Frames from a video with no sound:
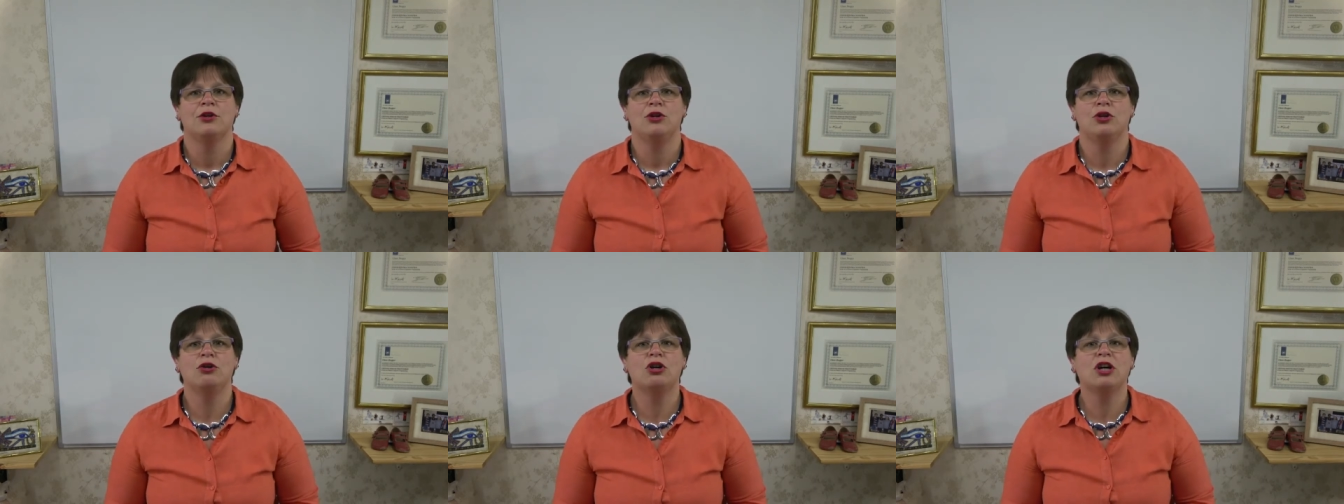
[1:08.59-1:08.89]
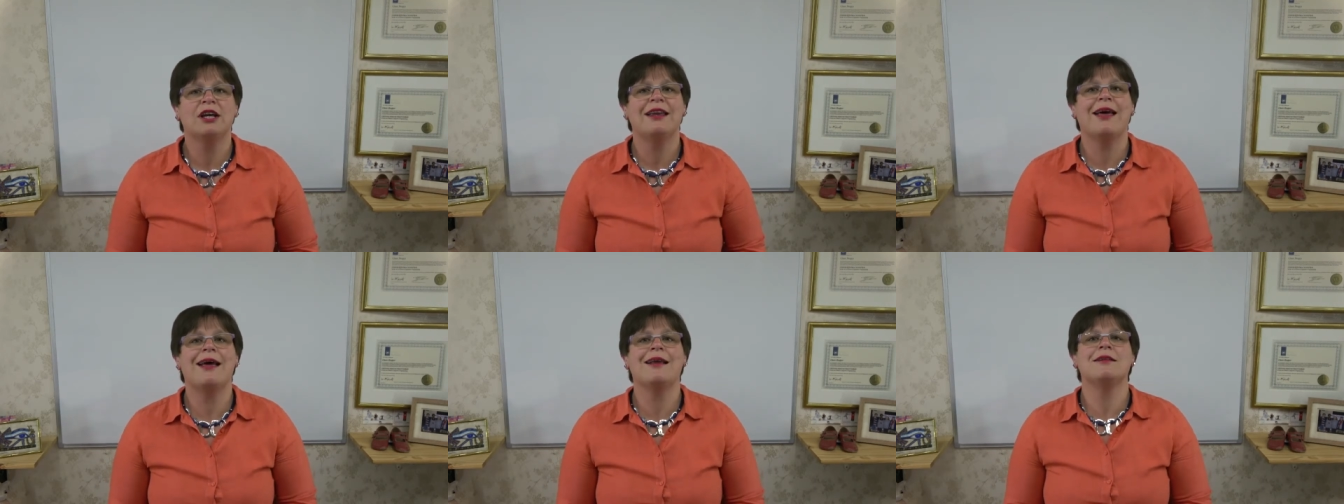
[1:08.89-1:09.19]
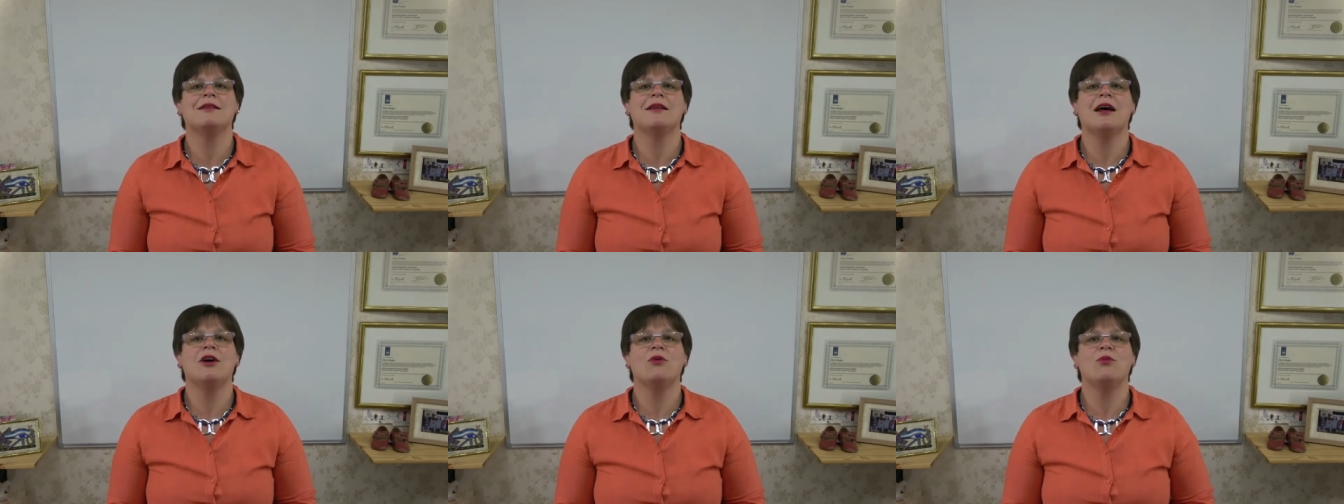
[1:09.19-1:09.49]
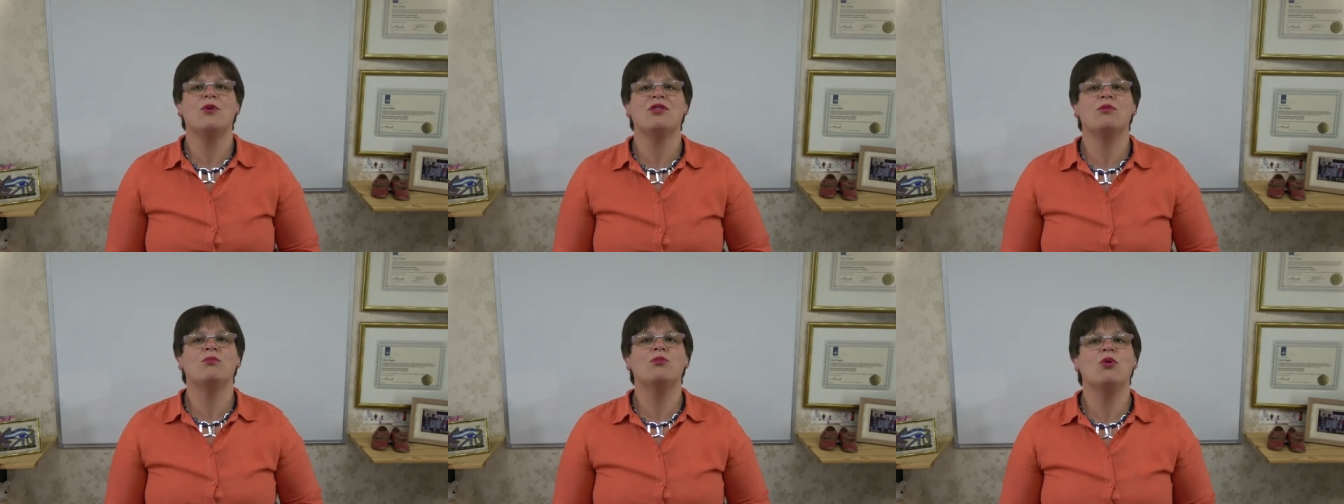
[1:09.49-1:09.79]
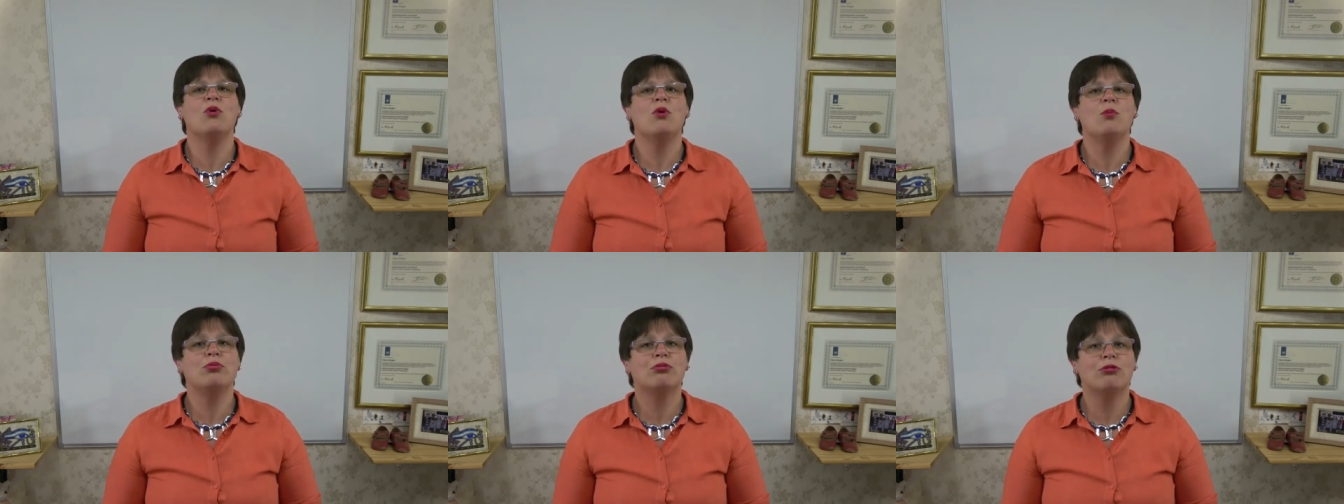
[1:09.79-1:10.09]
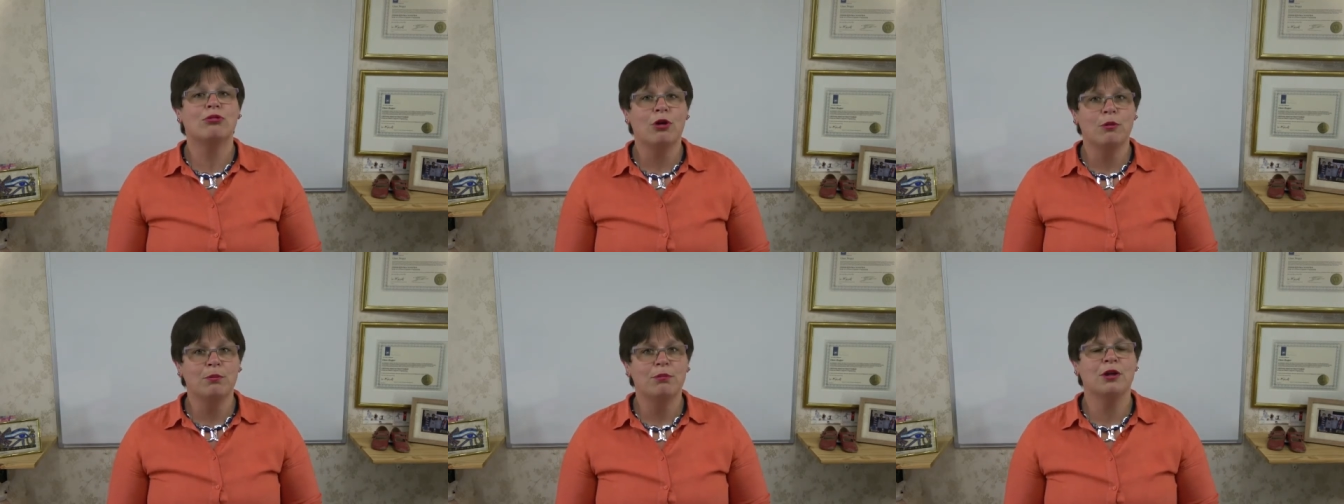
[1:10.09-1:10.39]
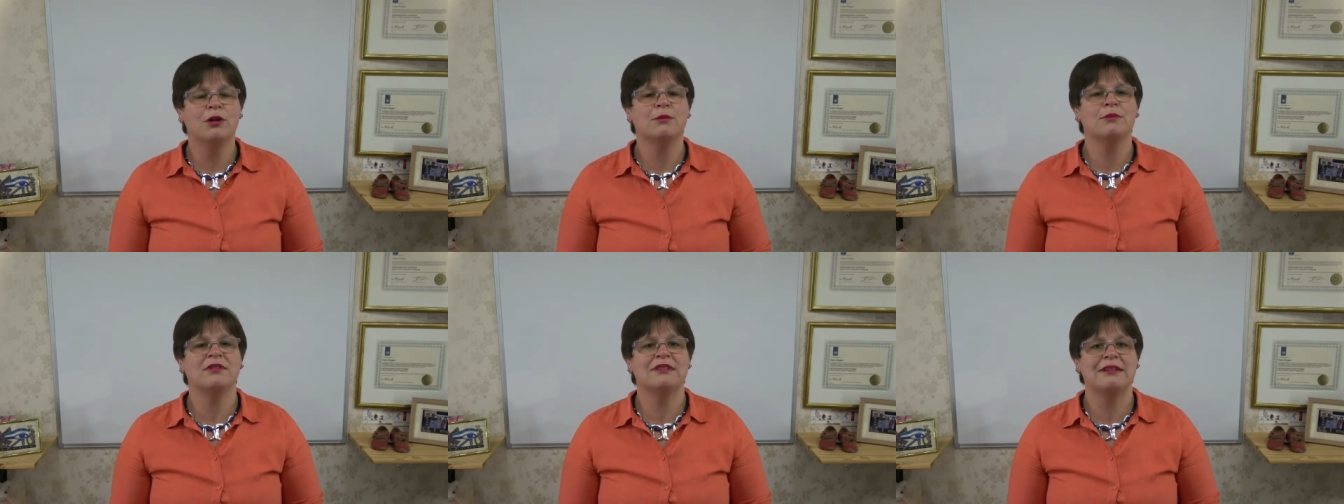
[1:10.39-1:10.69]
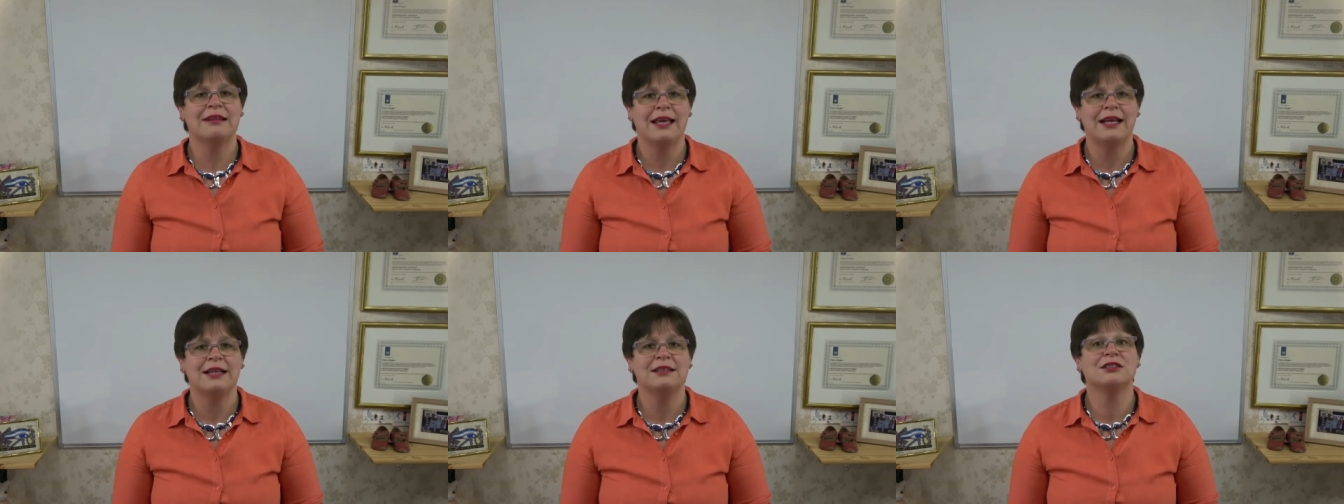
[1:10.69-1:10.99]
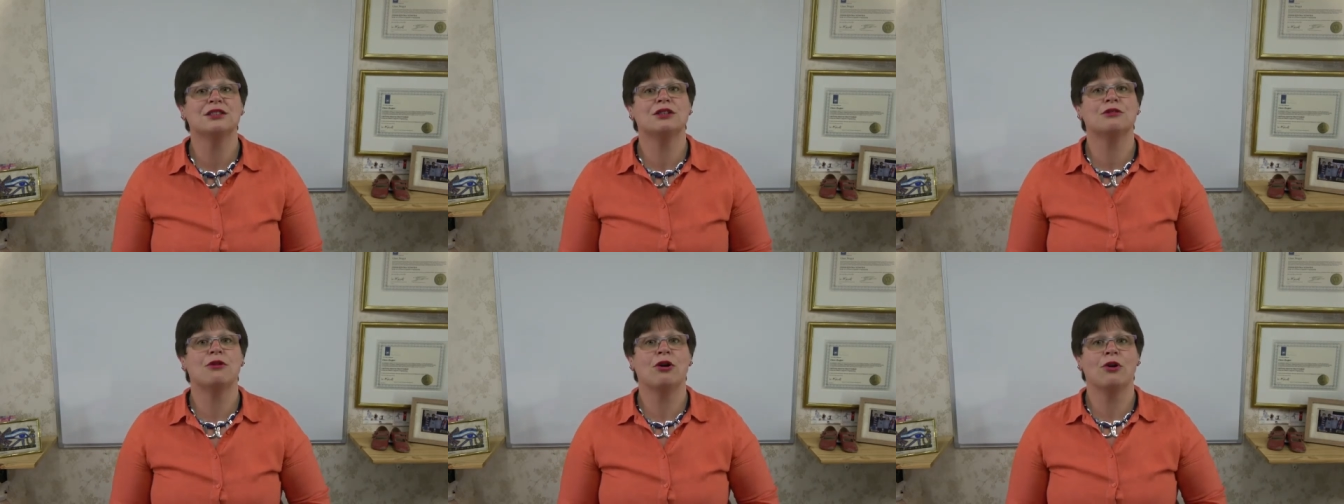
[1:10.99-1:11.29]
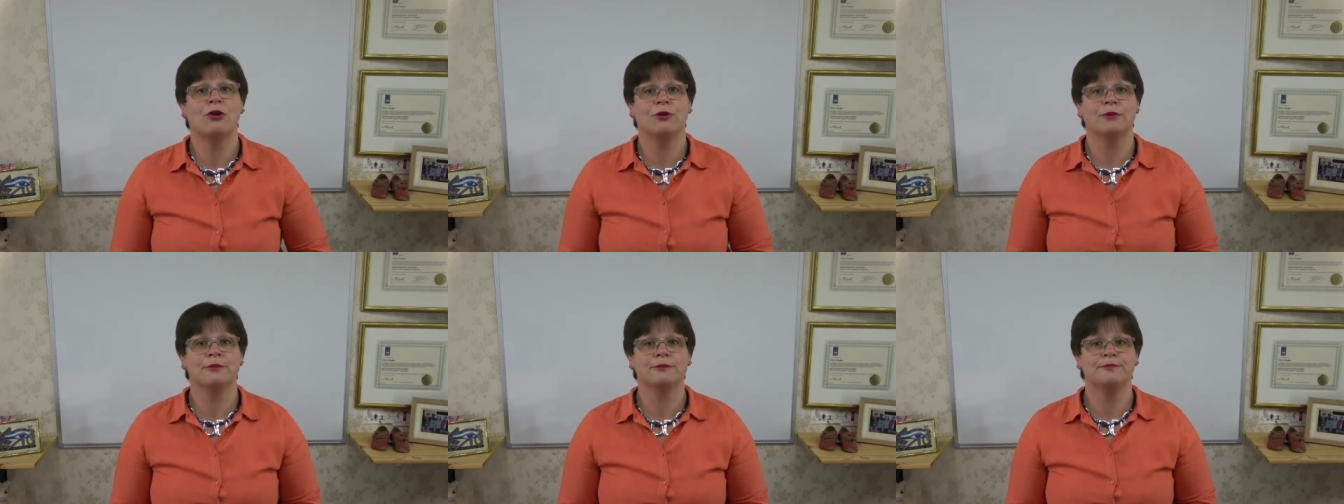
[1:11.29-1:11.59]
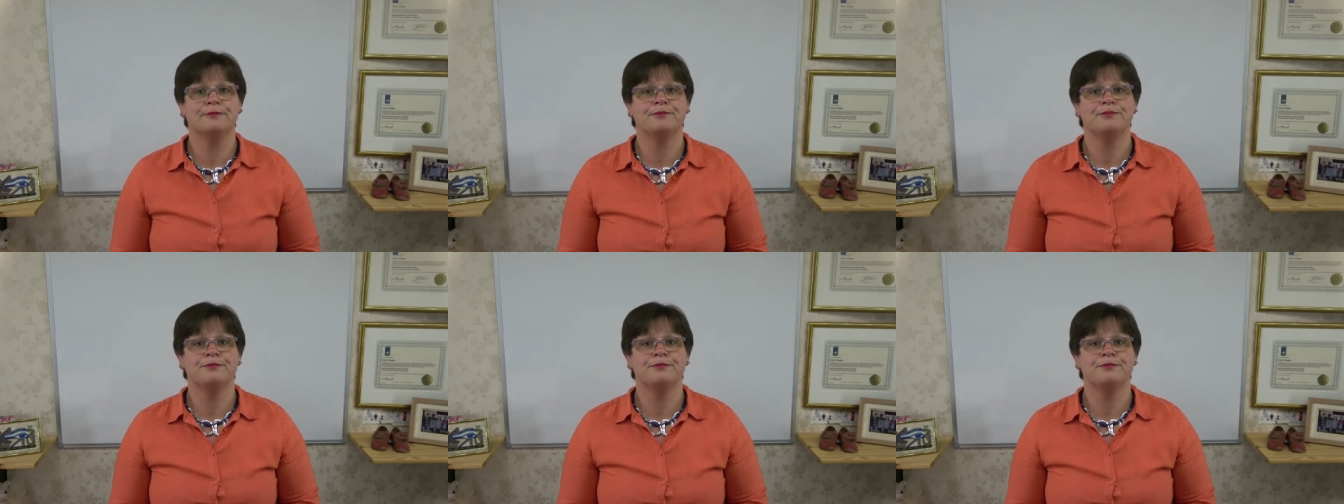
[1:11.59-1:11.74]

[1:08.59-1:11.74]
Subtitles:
you could end up with more problems later on.